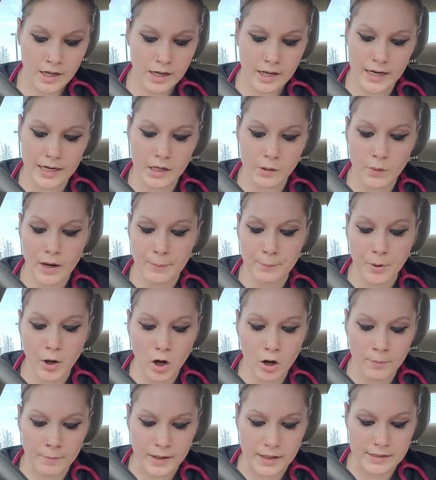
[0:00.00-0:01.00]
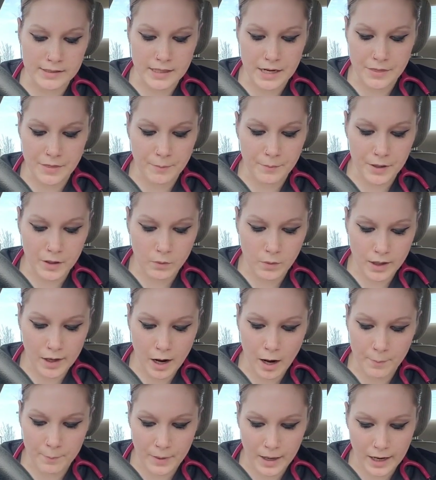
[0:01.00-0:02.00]
Anyway, Paul missed and the big one
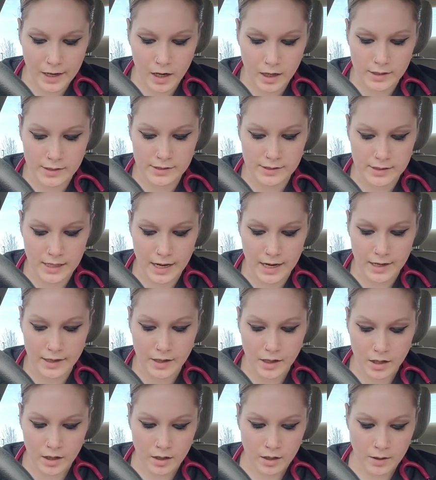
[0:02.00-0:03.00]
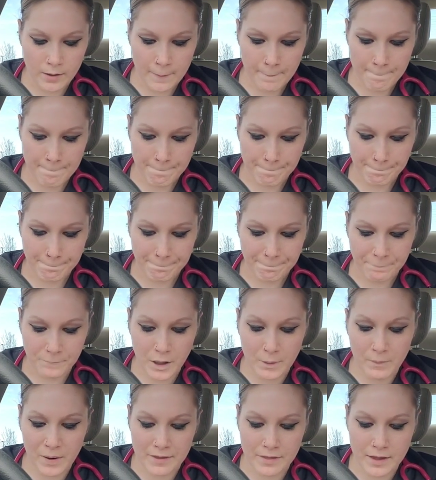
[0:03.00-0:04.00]
got back on his side.
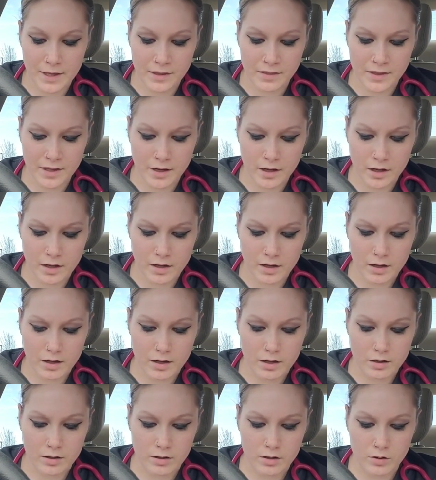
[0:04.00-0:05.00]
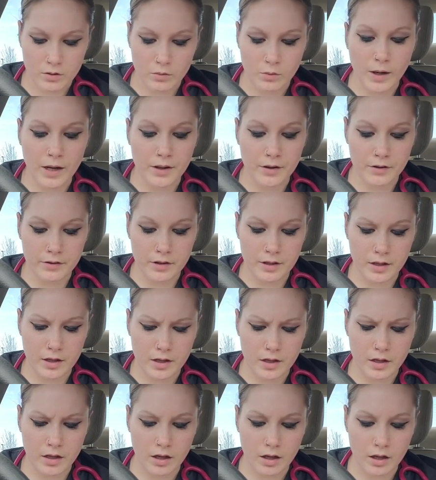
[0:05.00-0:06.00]
But by then, the, uh, uh, well,
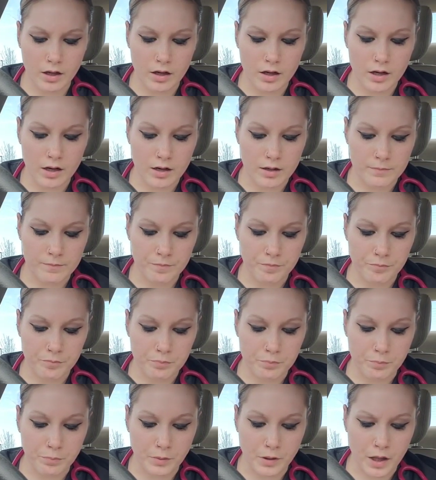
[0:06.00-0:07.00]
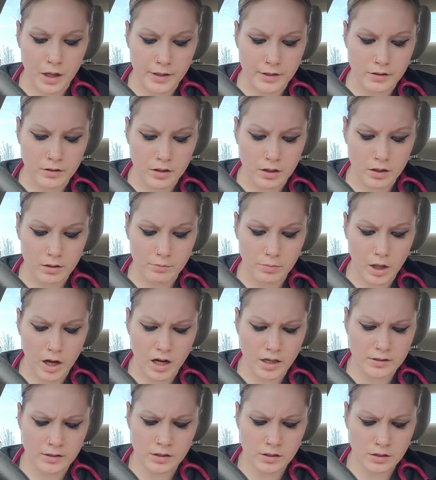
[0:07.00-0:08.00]
the uh, blood
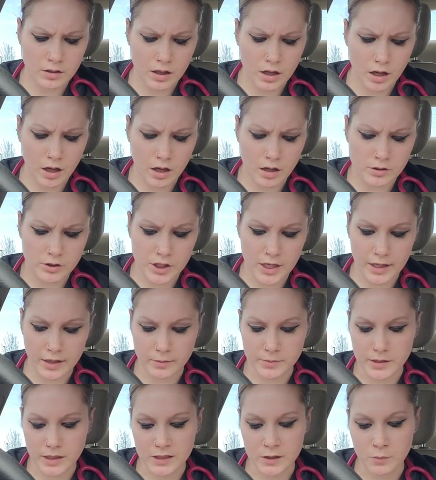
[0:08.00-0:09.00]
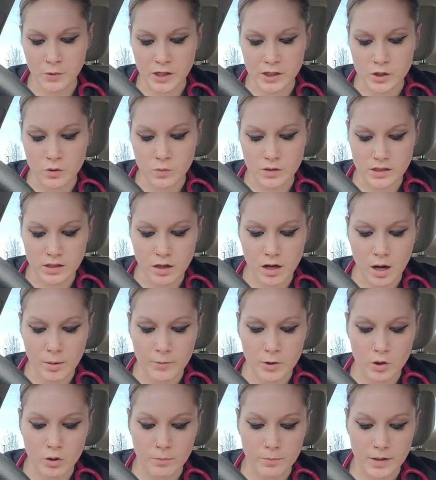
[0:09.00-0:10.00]
blonde uh, Jacob's expression was a
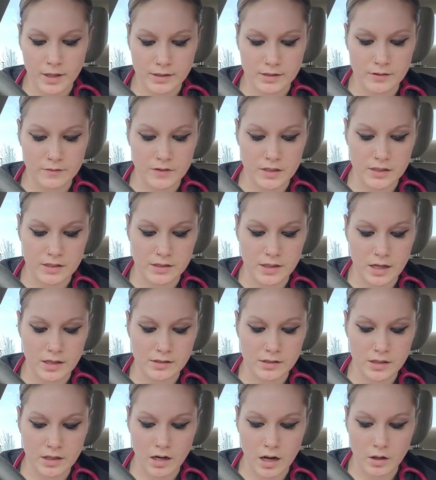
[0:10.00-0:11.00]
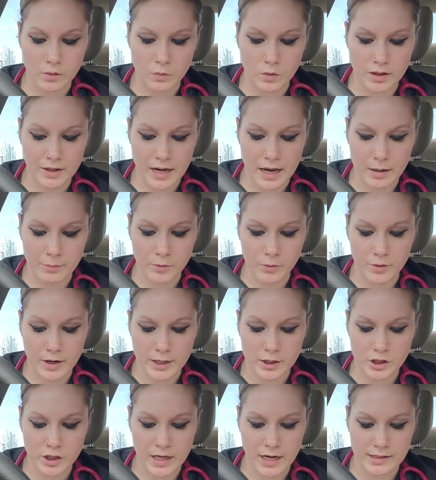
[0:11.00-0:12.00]
comical mix of disgust and unwilling
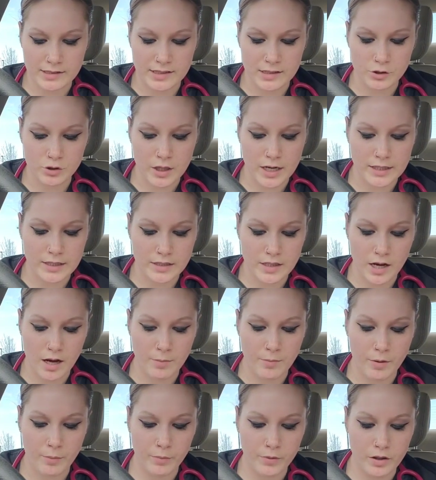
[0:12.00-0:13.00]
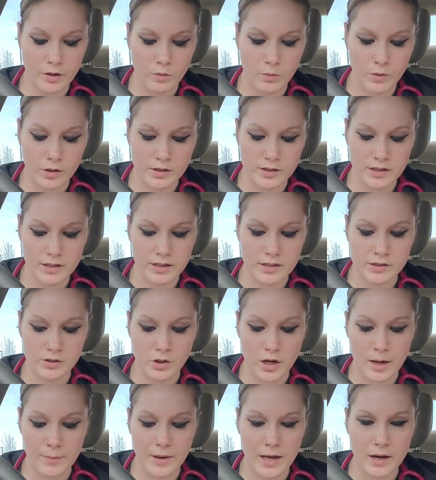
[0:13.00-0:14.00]
admiration as he tried to come up with a word to
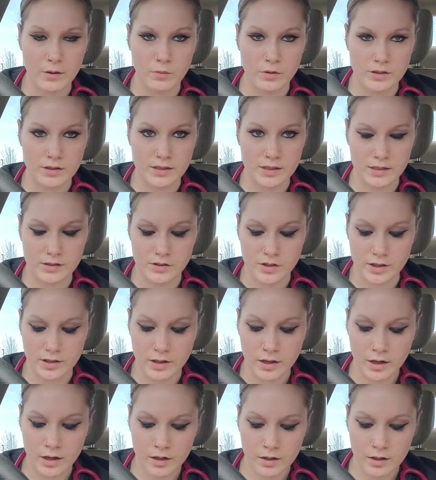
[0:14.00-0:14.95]
describe Edward's sister,